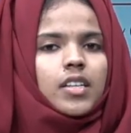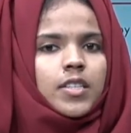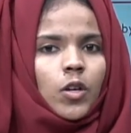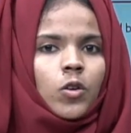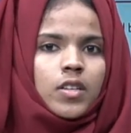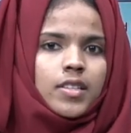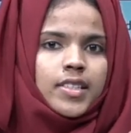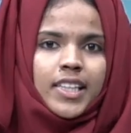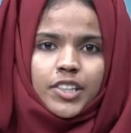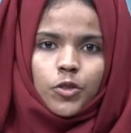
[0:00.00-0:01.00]
So,
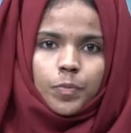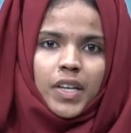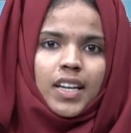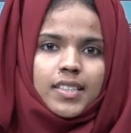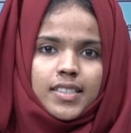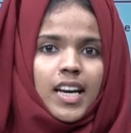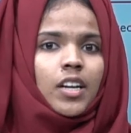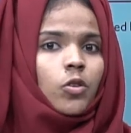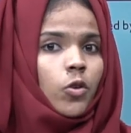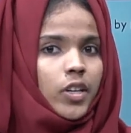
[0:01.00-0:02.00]
C should be less
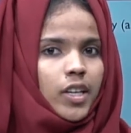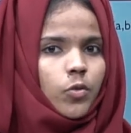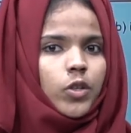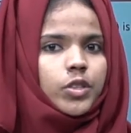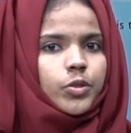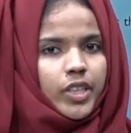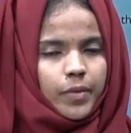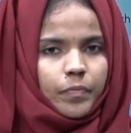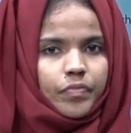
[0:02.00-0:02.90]
than or equal to D.